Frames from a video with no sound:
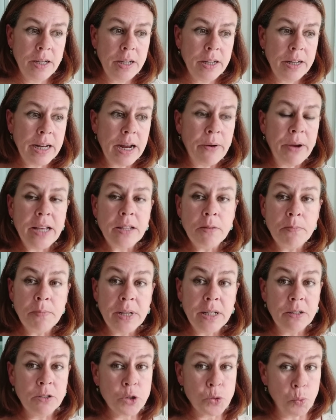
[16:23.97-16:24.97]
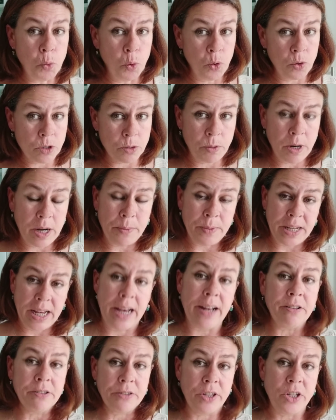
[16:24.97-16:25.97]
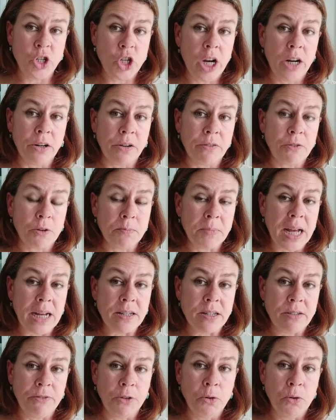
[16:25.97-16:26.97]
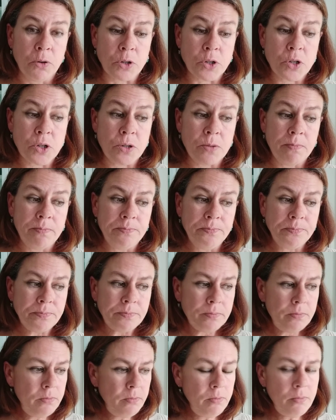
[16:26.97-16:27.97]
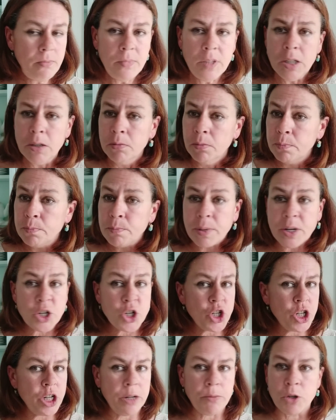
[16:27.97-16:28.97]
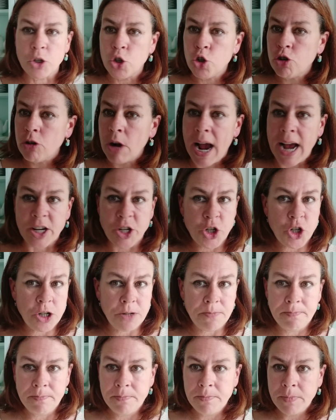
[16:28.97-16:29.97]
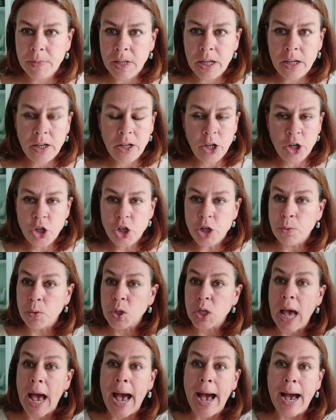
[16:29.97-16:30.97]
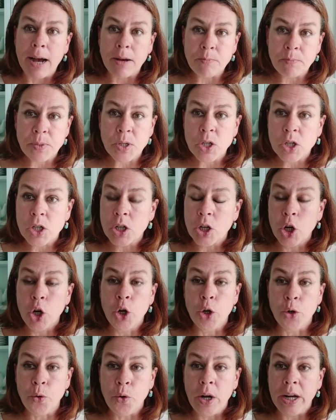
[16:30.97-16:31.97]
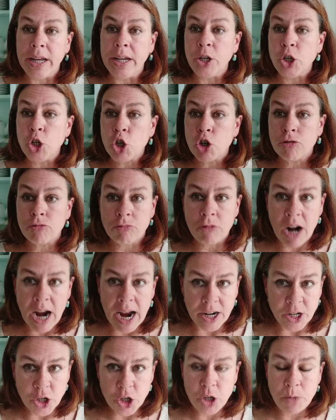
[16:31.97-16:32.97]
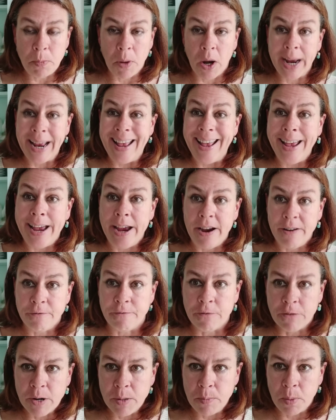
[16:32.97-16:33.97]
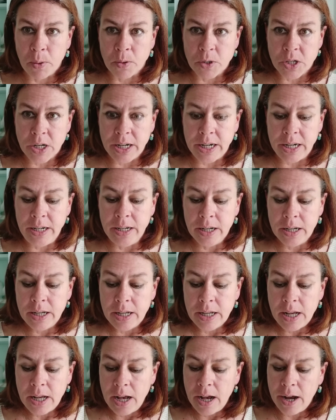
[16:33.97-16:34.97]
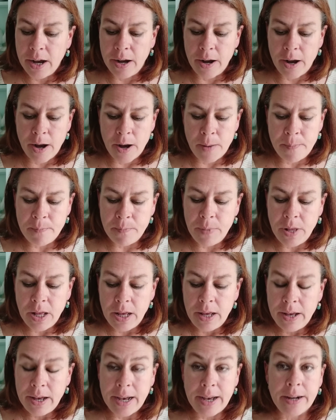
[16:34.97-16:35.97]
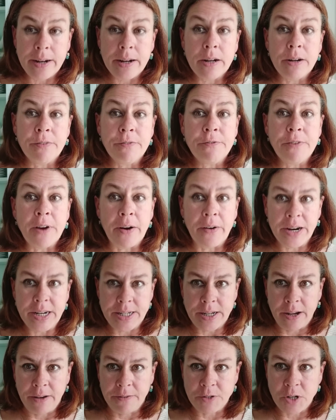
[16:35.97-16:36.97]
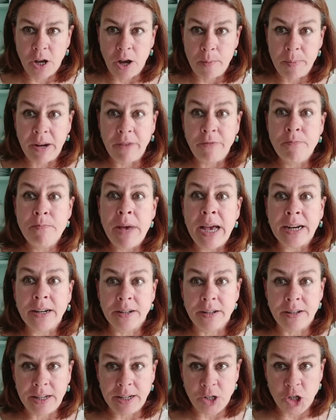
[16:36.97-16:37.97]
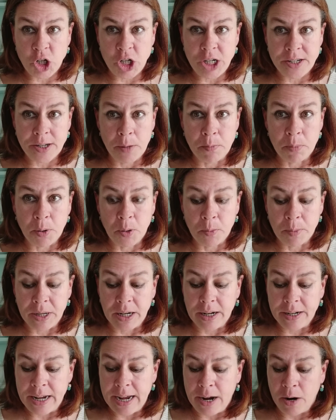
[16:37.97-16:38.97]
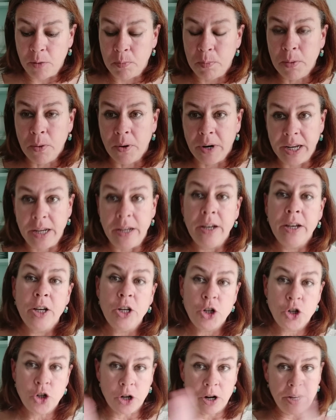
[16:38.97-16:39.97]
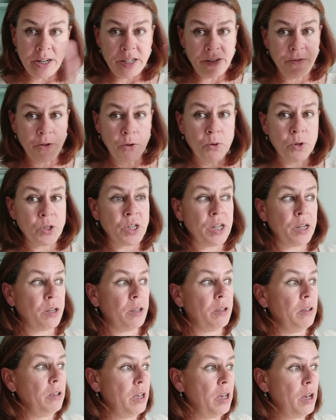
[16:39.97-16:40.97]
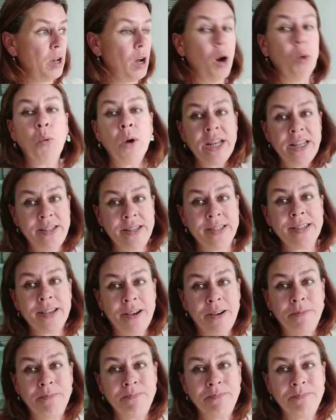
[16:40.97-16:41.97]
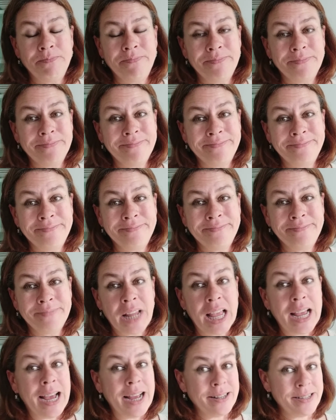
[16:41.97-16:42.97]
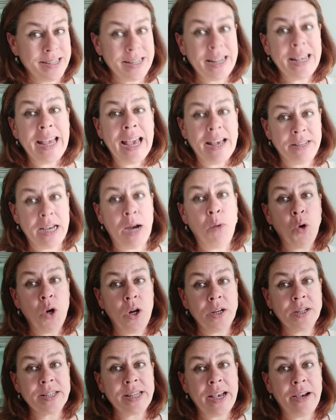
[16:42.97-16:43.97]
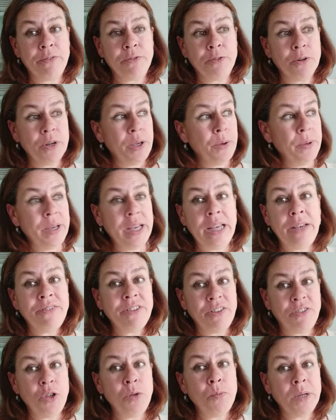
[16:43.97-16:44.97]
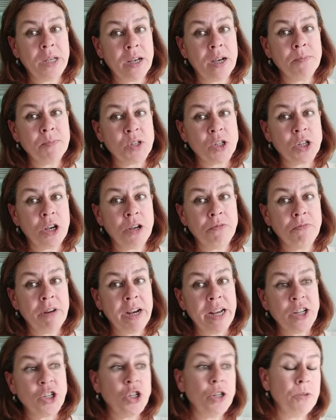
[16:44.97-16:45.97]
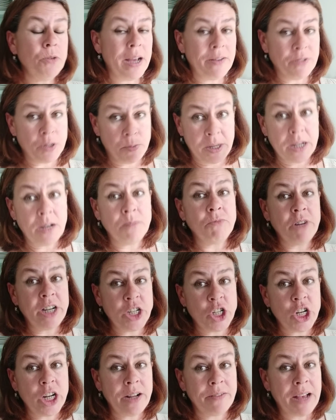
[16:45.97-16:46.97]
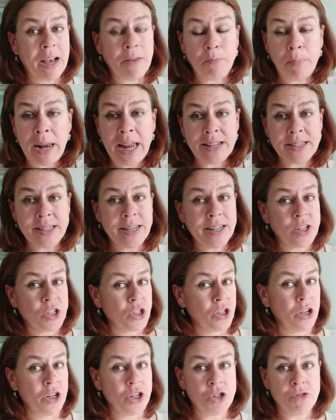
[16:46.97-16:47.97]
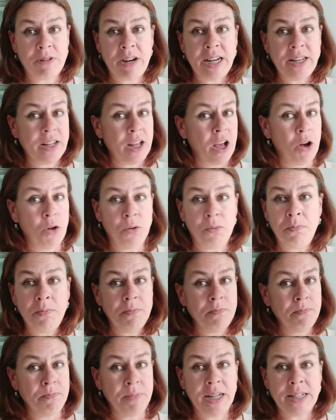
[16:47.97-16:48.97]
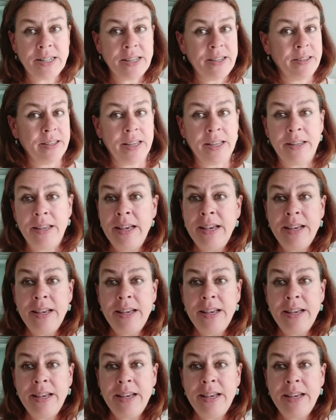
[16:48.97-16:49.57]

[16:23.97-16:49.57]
Now, Heather Mills walked away with a healthy chunk from that divorce, but she was trashed. She was absolutely trashed by everybody. And had a very tough time. And if Meghan thinks she's unpopular now, boy, try divorcing a Windsor and see how that works out for you, even if you become so rich. You'd have to become rich enough, have plastic surgery, the whole bloody thing,